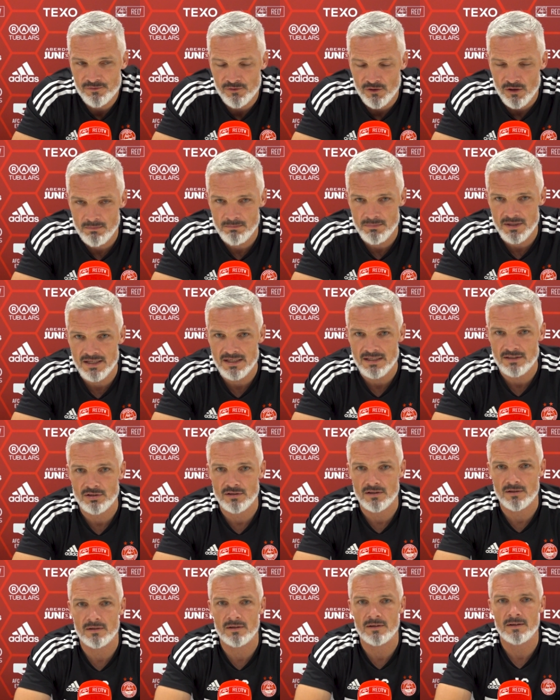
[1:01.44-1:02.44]
from me to
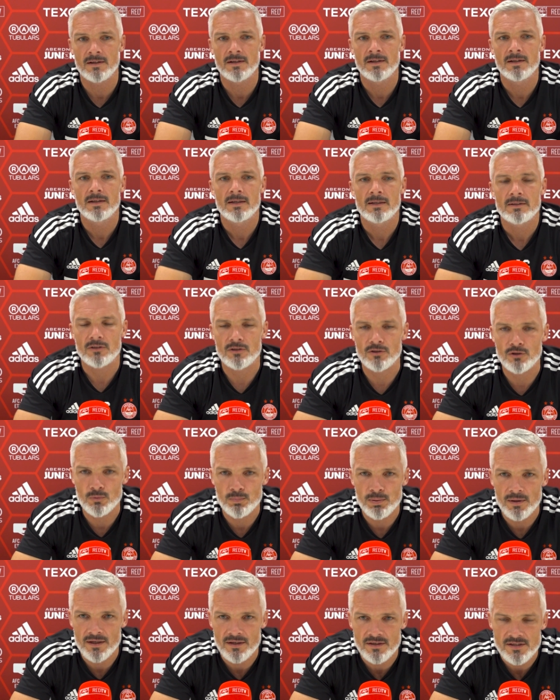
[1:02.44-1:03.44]
the new
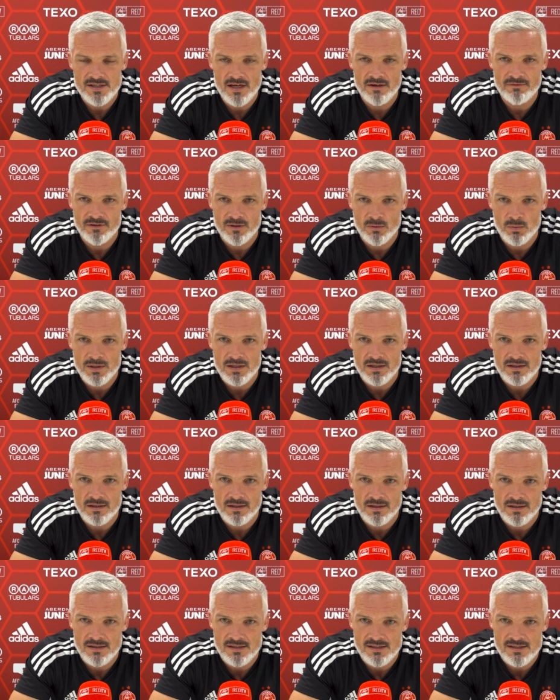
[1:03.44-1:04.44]
players every week
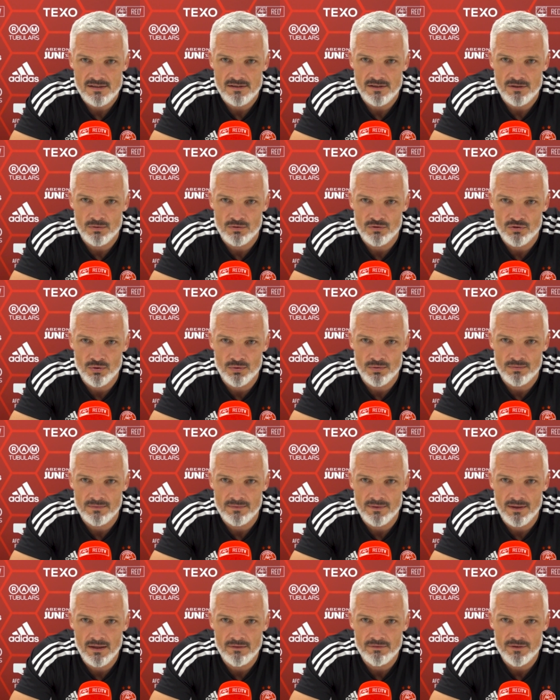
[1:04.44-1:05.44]
is, you know, don't
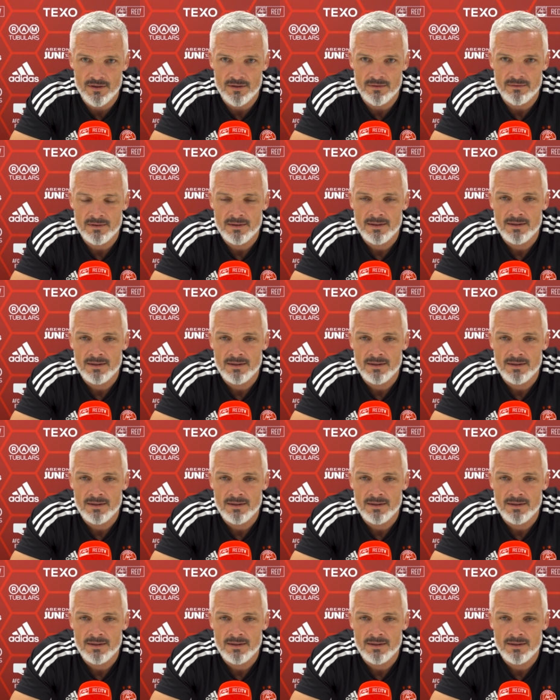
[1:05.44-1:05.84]
ever